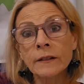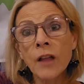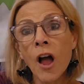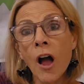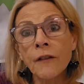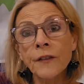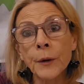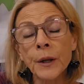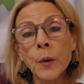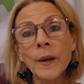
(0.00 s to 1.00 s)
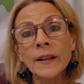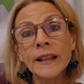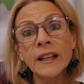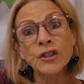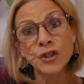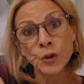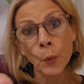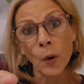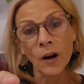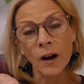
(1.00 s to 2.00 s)
right along very quickly because
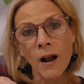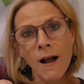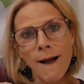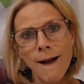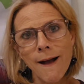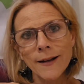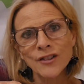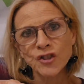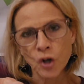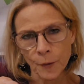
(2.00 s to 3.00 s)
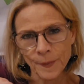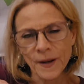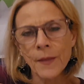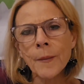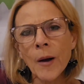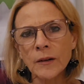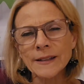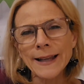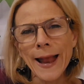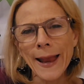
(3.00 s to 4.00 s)
you're sharpening on the ball
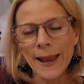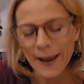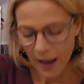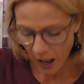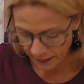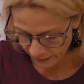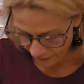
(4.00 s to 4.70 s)
today. I